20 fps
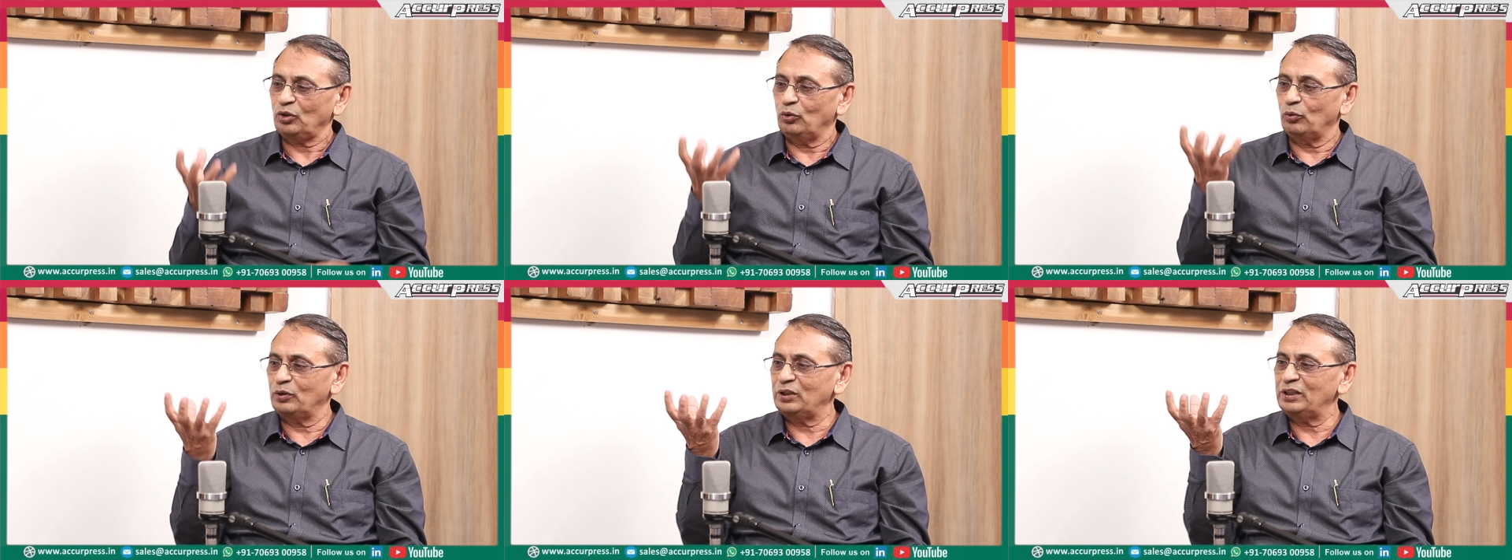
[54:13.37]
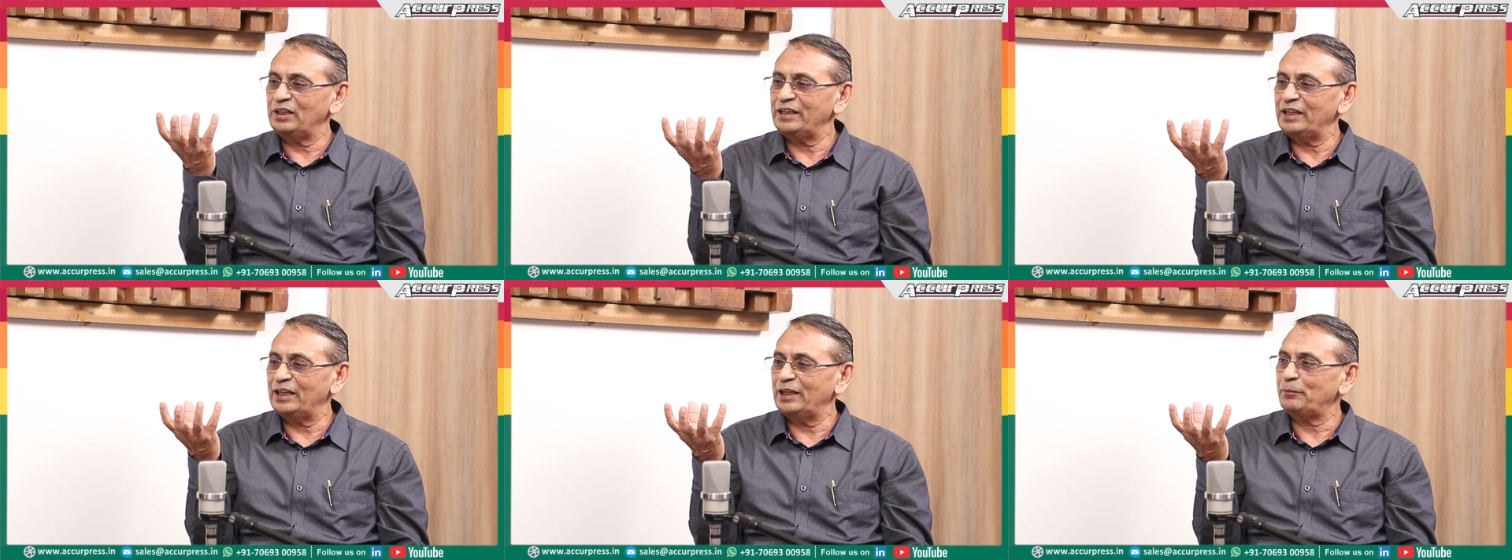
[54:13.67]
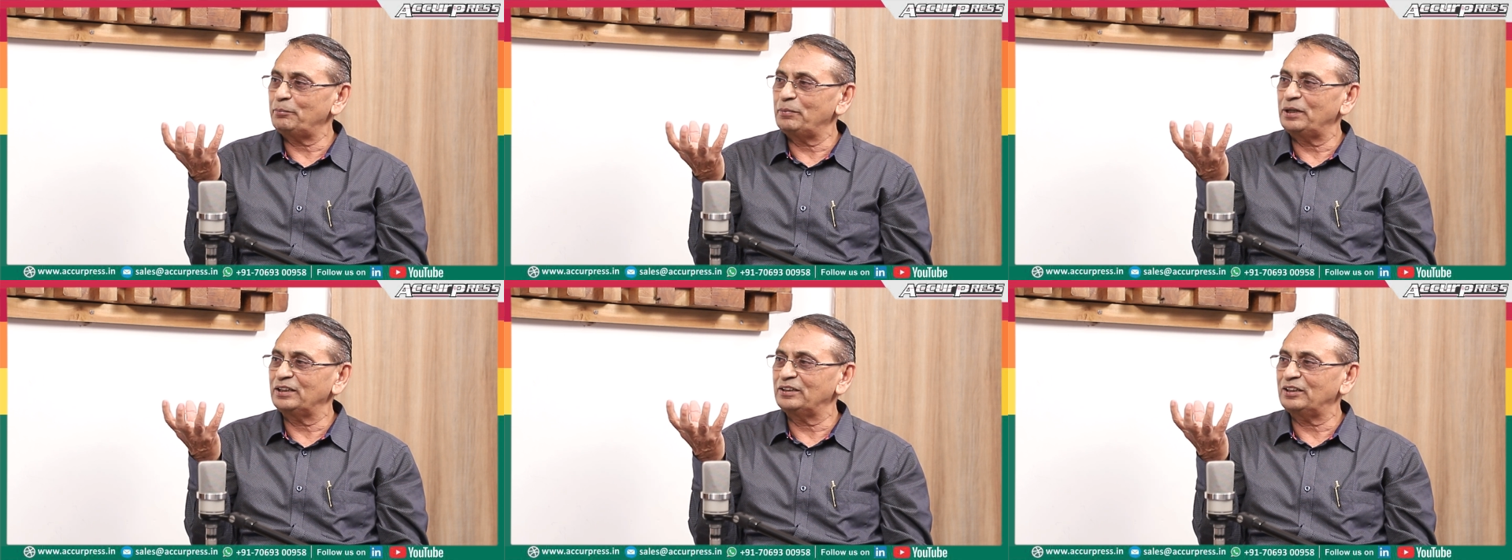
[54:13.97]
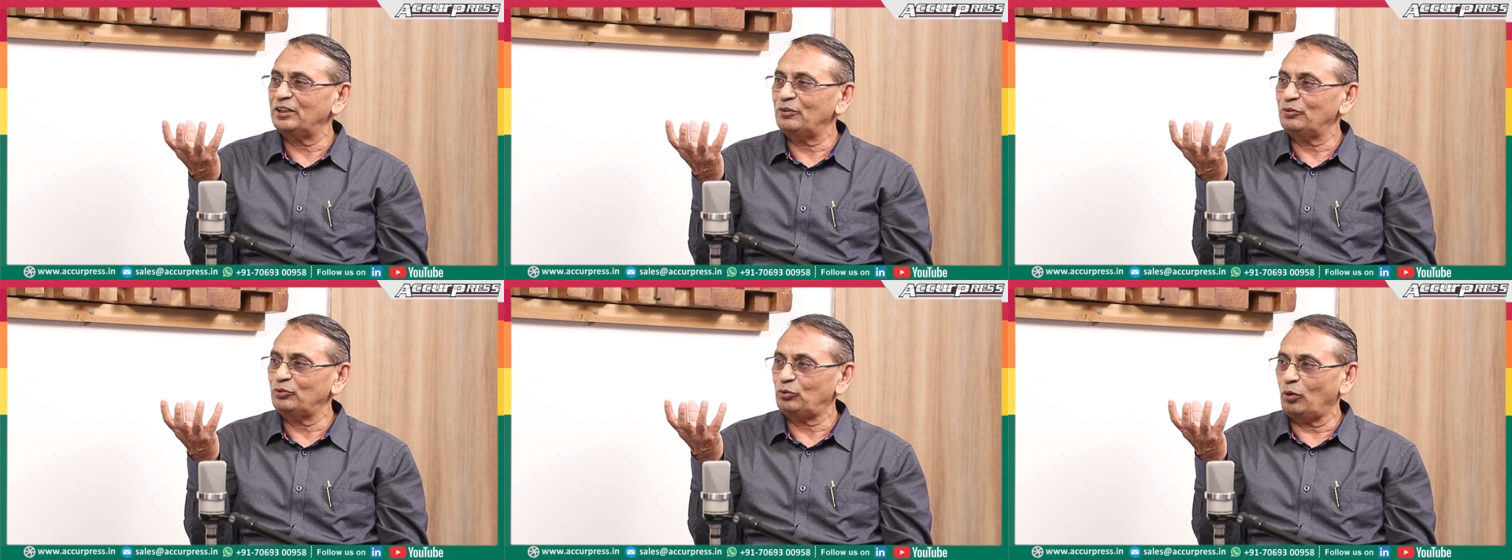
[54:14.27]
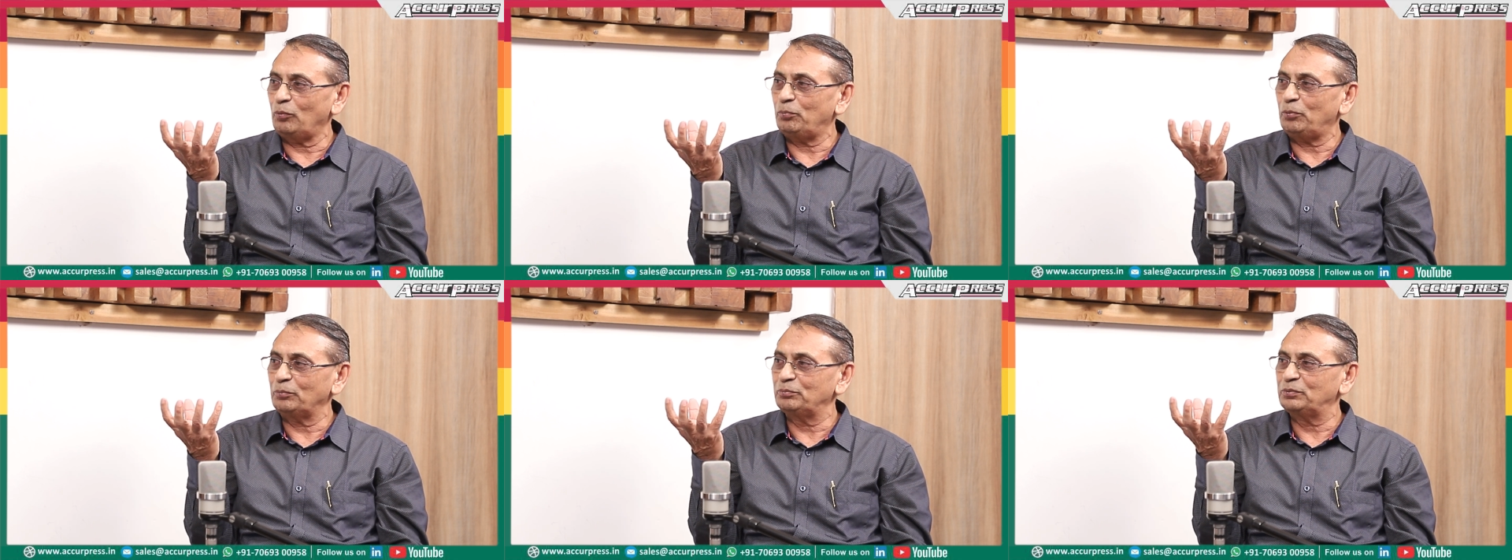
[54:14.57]
Only air breather on
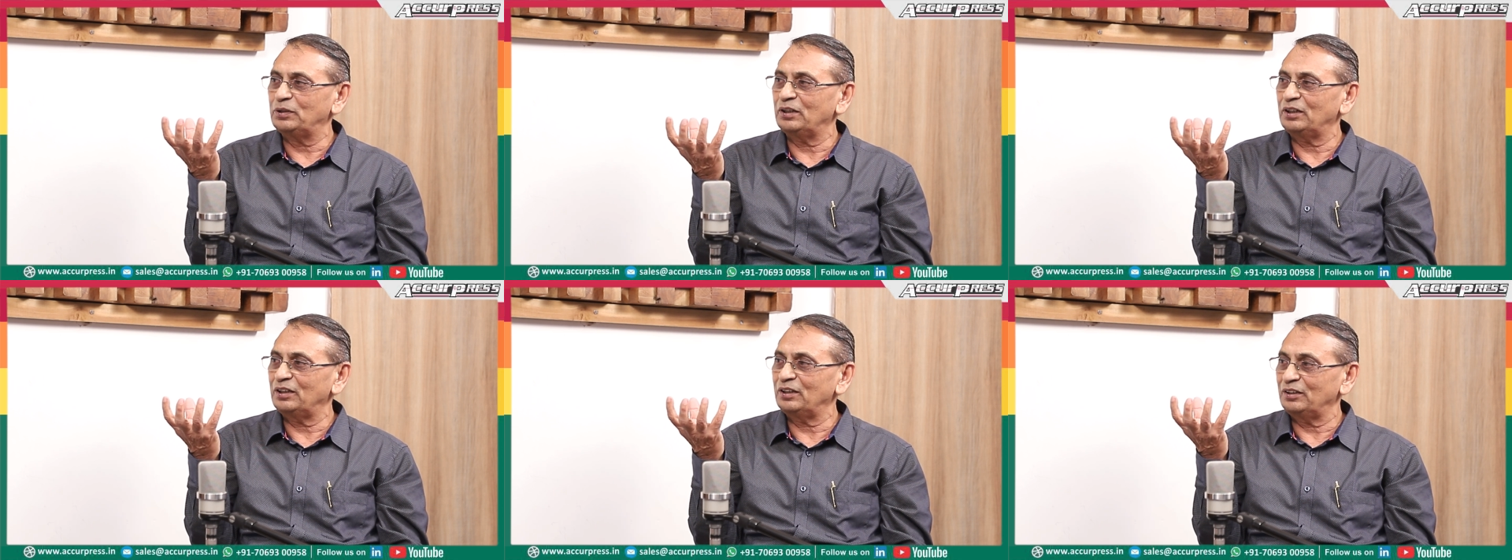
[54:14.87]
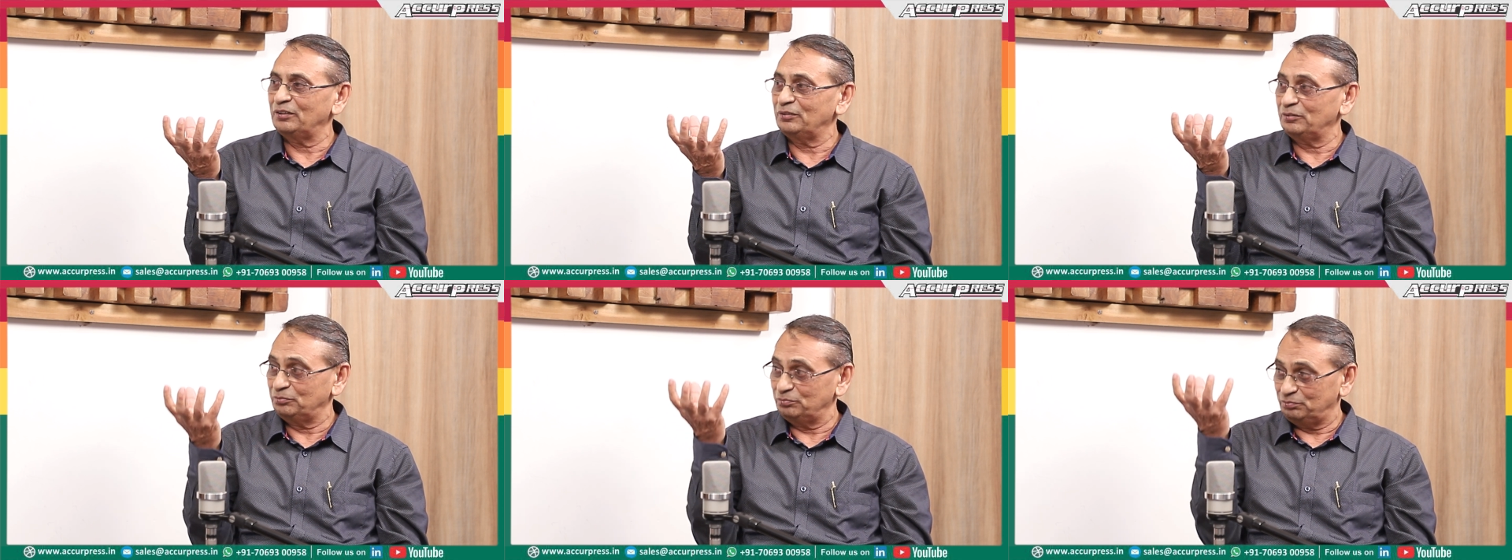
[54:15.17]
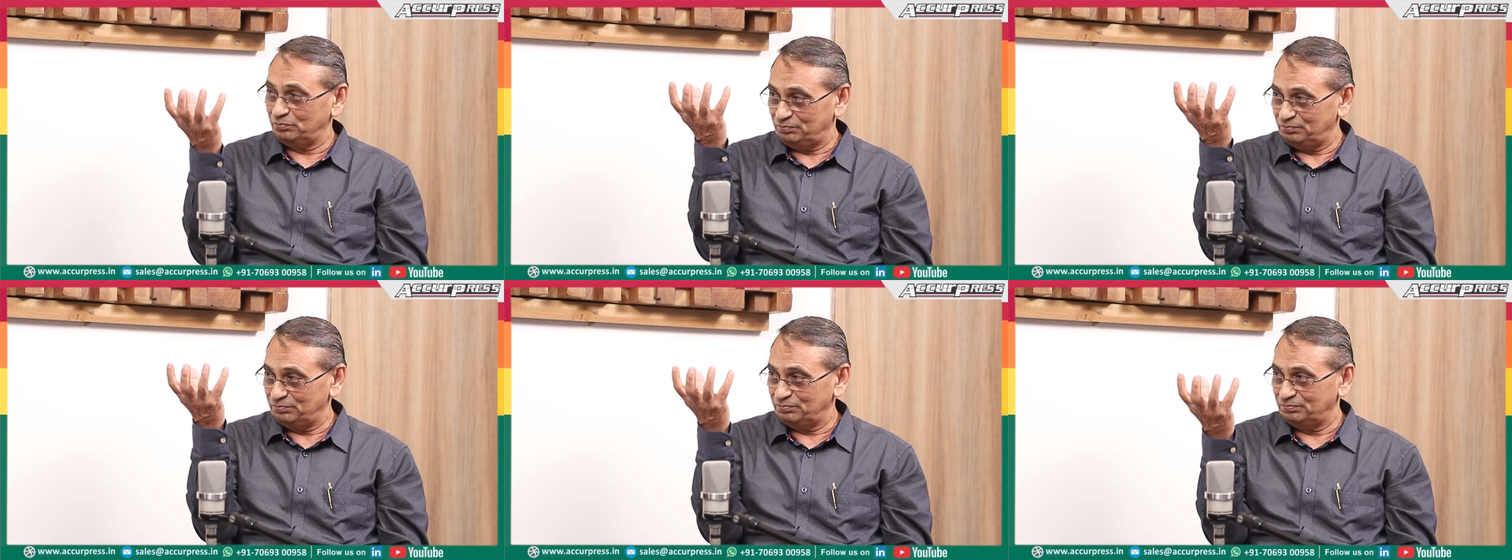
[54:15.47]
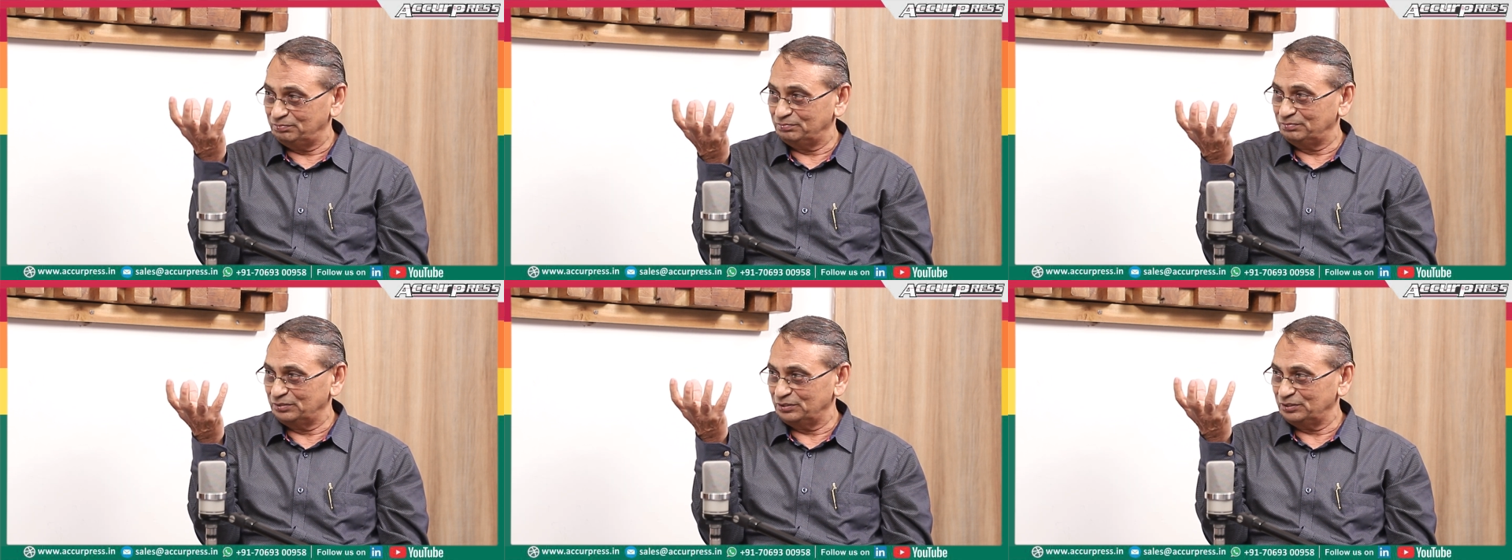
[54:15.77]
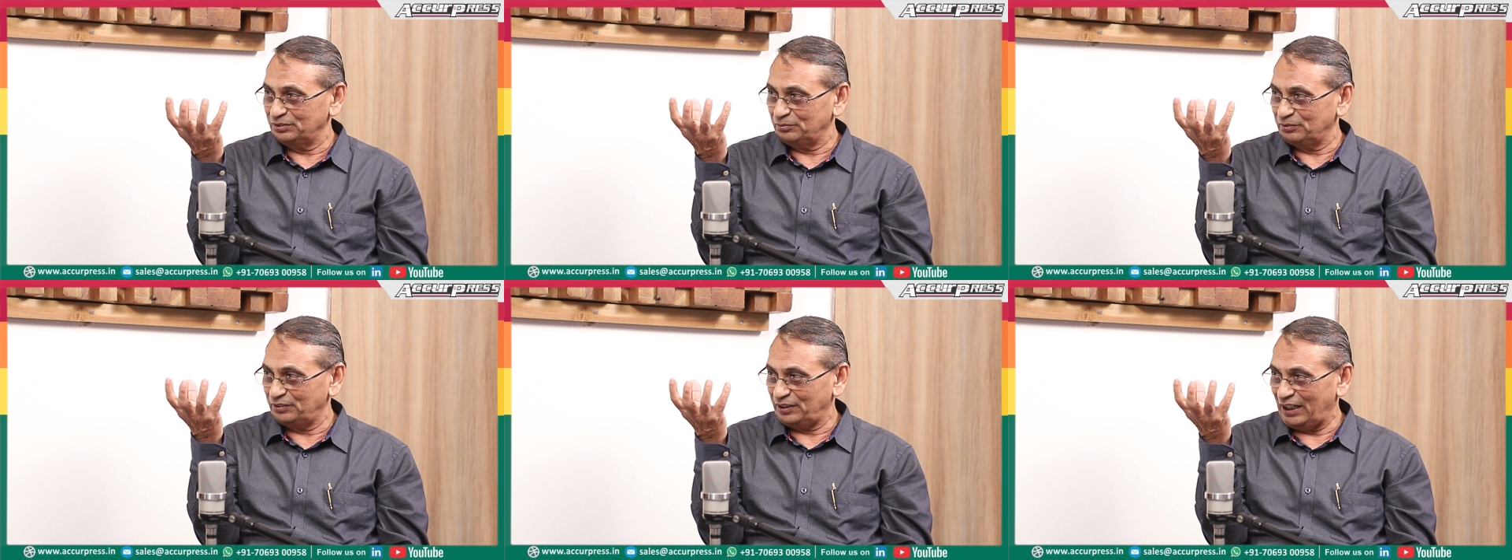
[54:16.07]
top of the
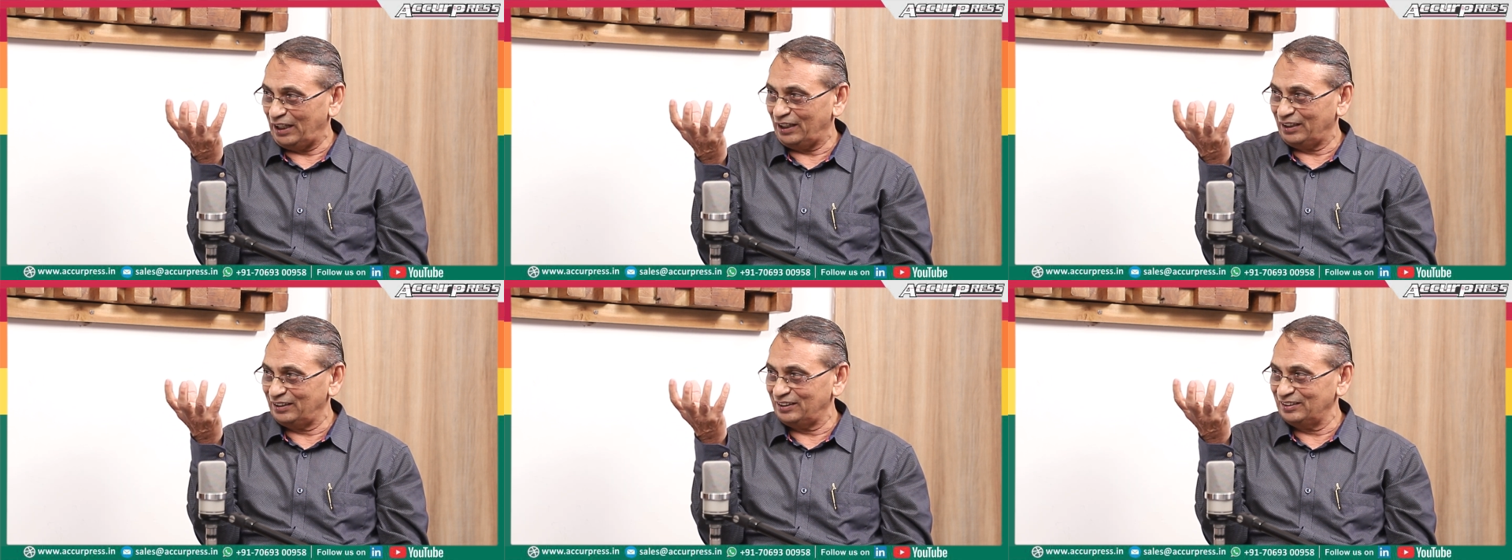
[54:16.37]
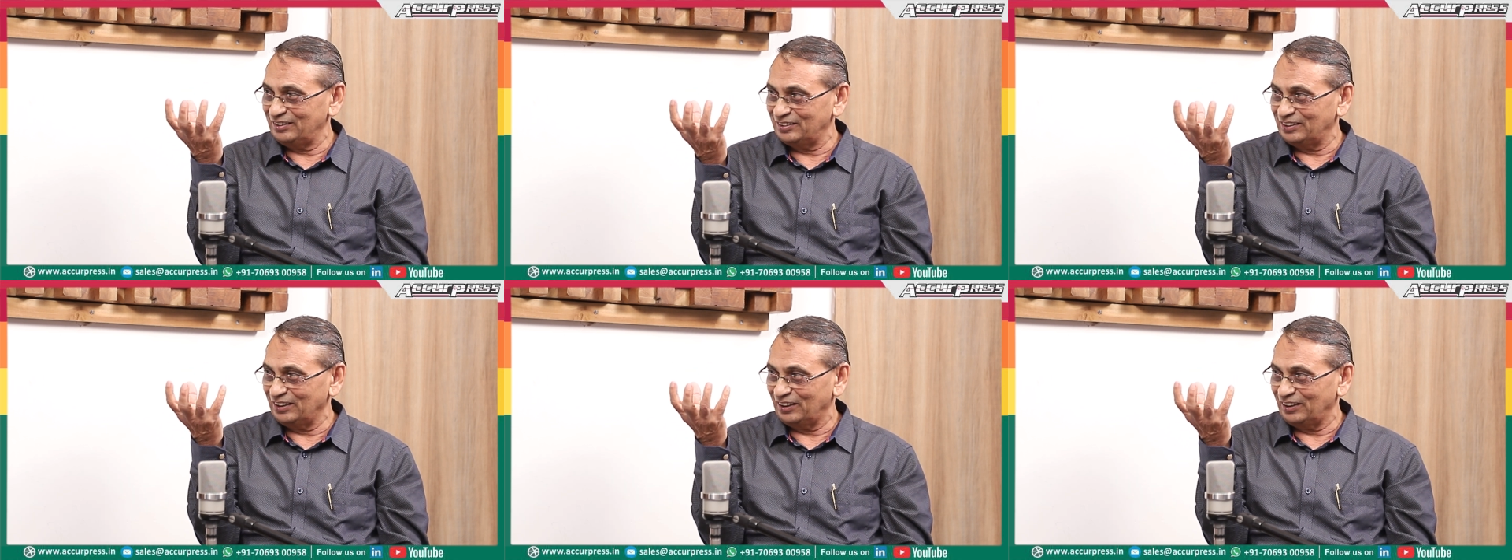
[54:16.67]
tank is